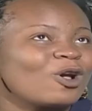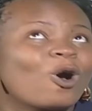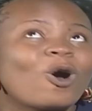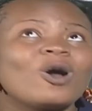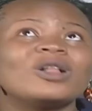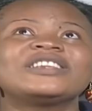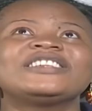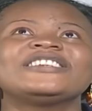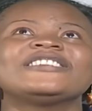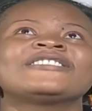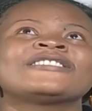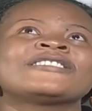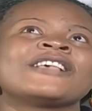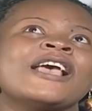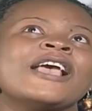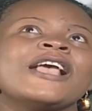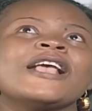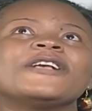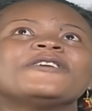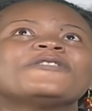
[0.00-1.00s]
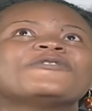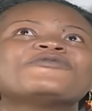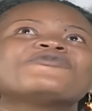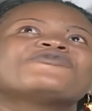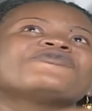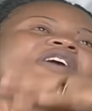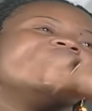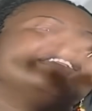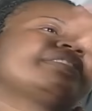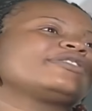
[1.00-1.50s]
All these
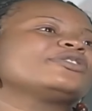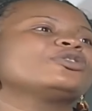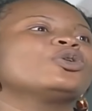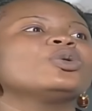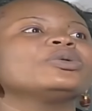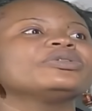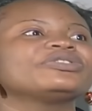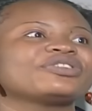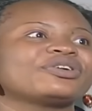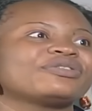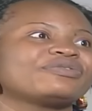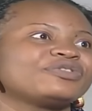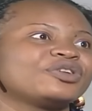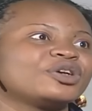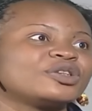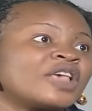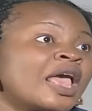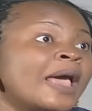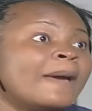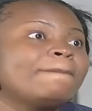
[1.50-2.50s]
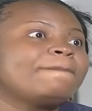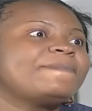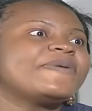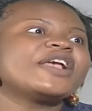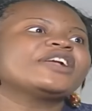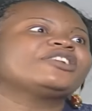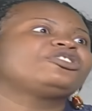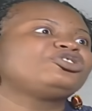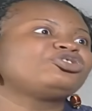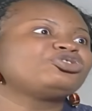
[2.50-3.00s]
great goals of yours.
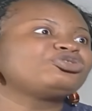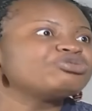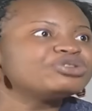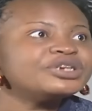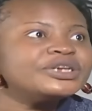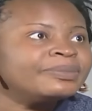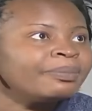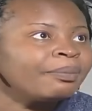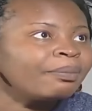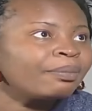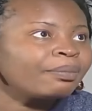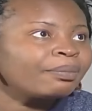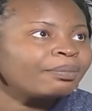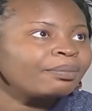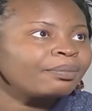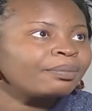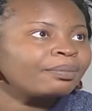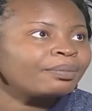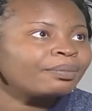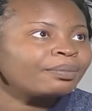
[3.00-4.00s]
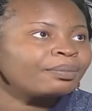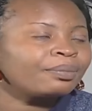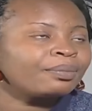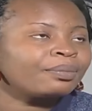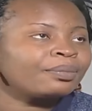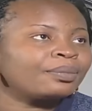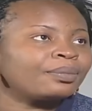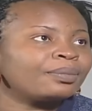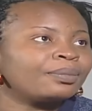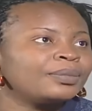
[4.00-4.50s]
Big dream.
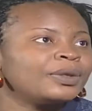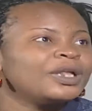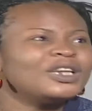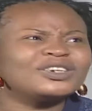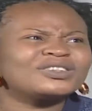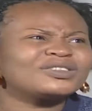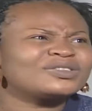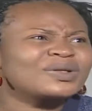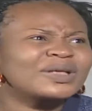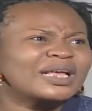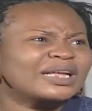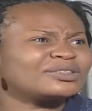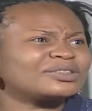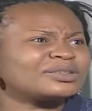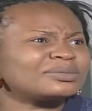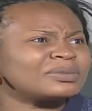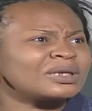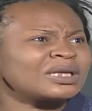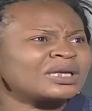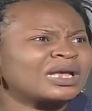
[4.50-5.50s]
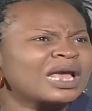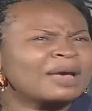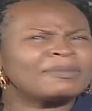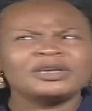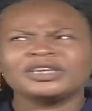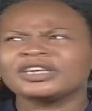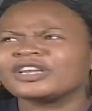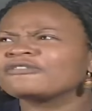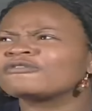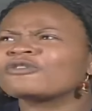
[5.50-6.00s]
Does not get to me. I
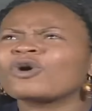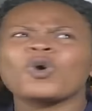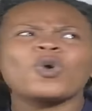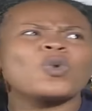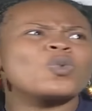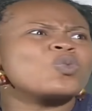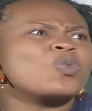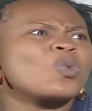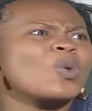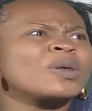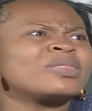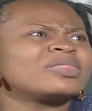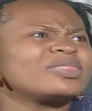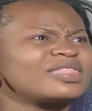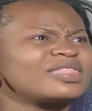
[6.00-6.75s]
mean, they've all one